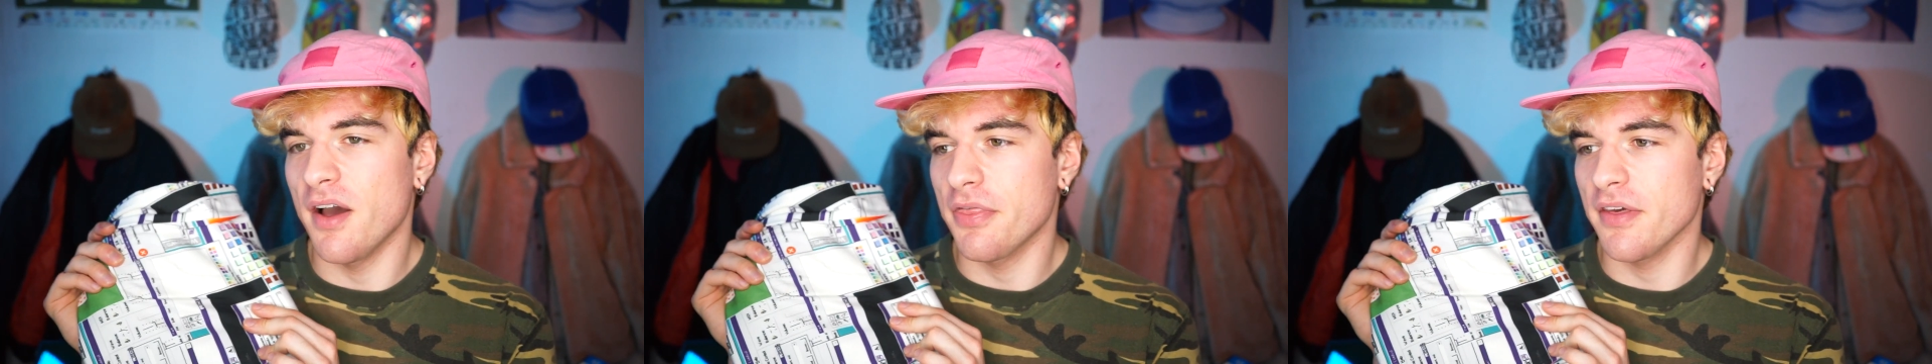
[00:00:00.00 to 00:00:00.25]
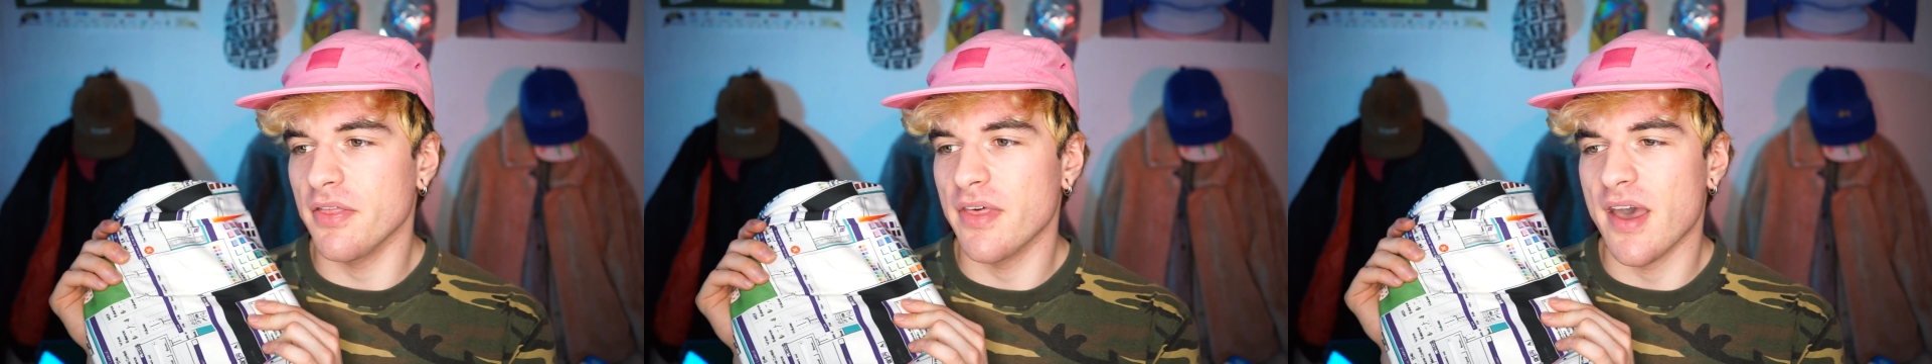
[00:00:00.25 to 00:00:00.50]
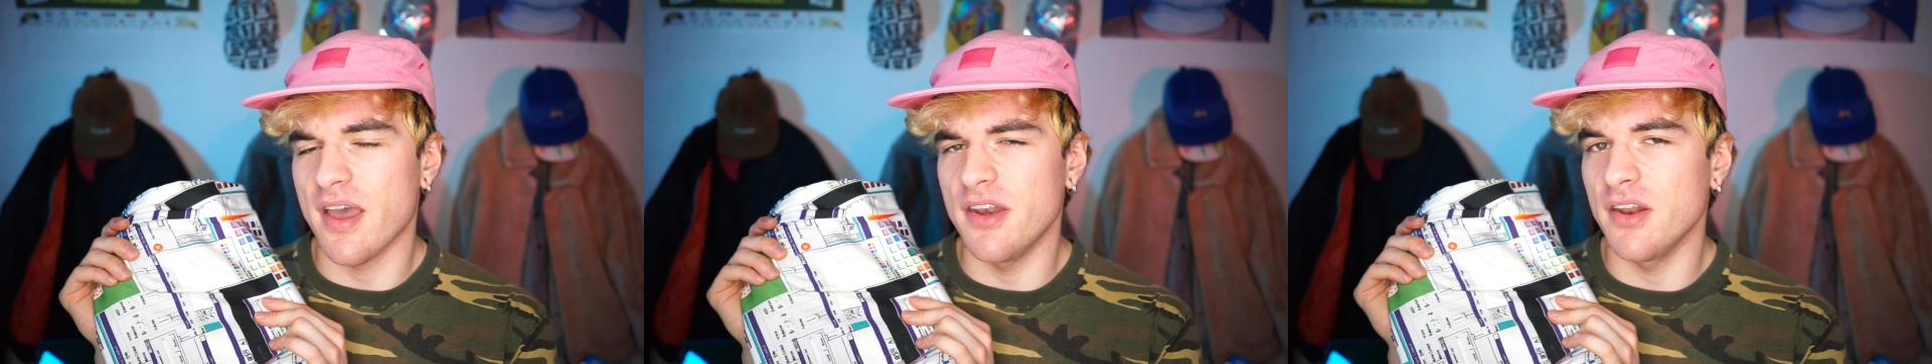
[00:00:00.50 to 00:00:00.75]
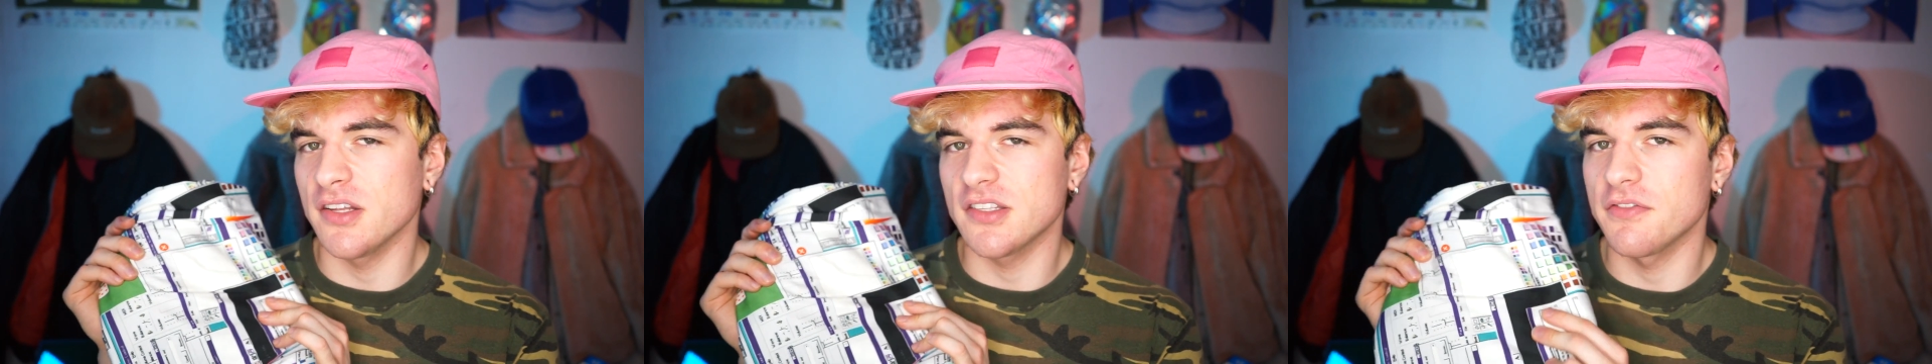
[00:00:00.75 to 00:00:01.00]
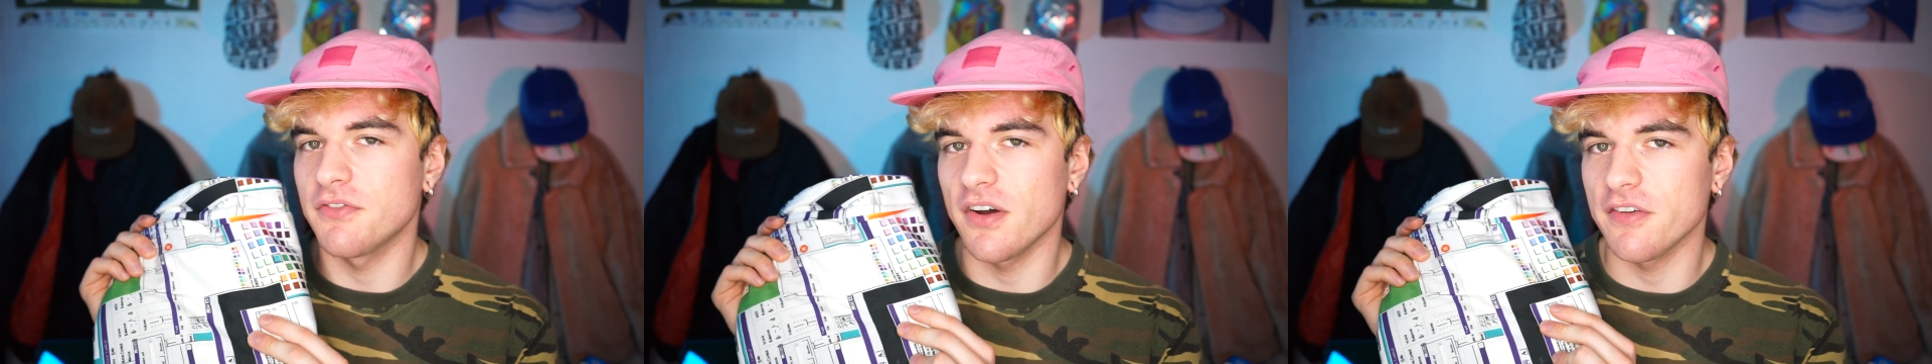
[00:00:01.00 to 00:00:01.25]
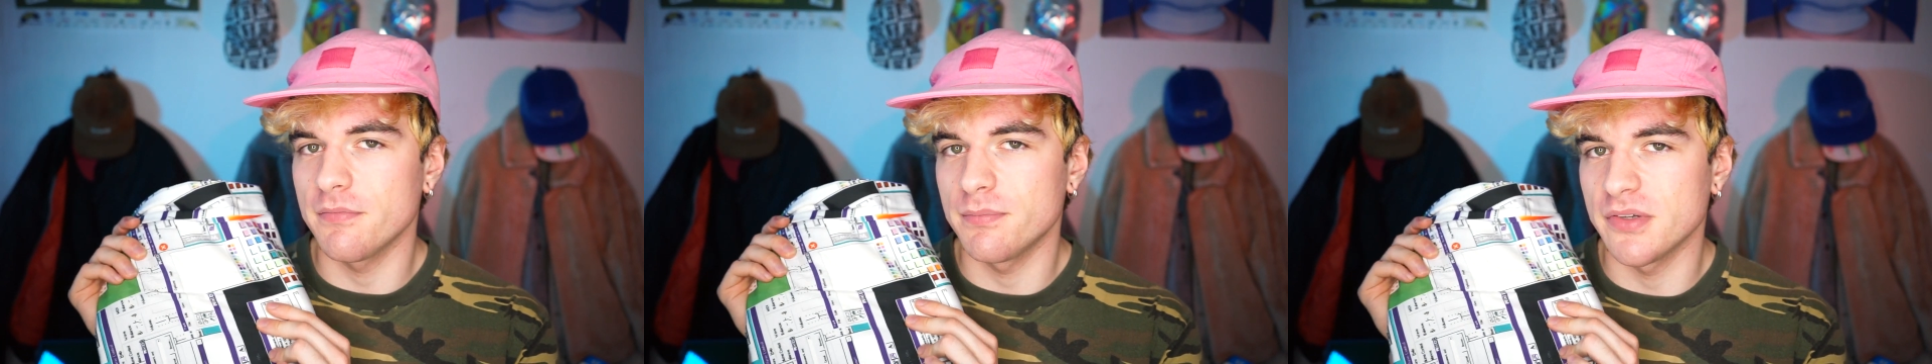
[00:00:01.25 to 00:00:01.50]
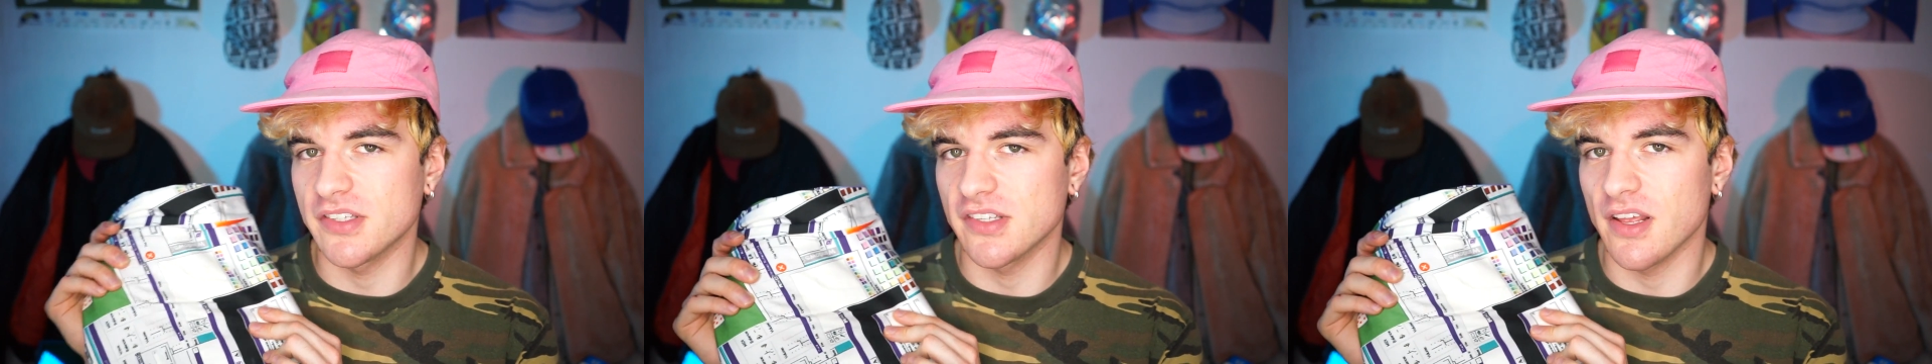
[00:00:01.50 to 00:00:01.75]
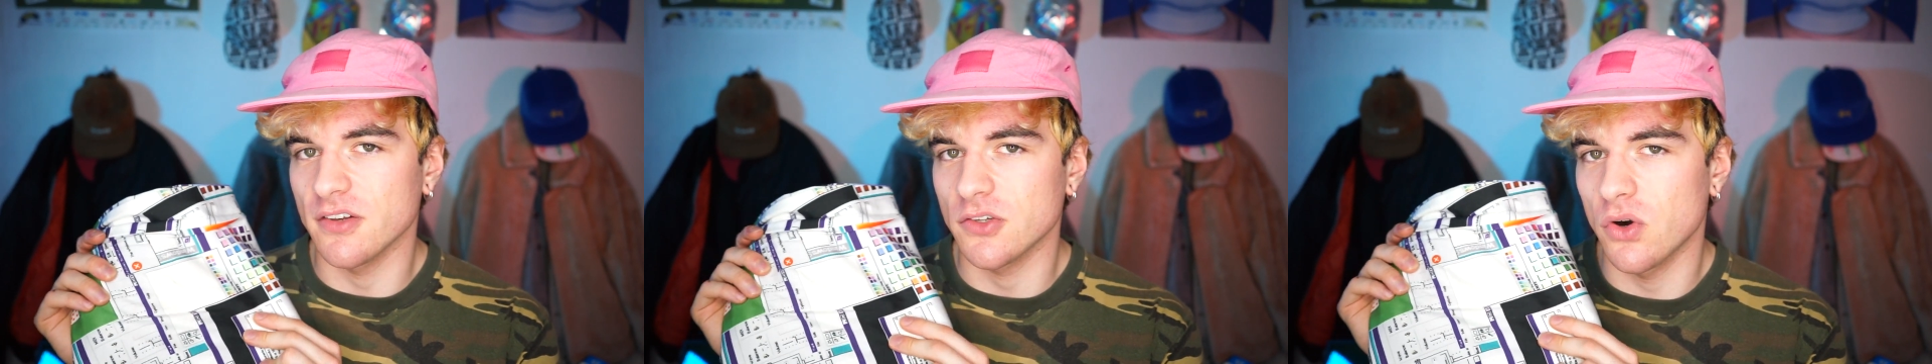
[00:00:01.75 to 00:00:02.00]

I think they're 95%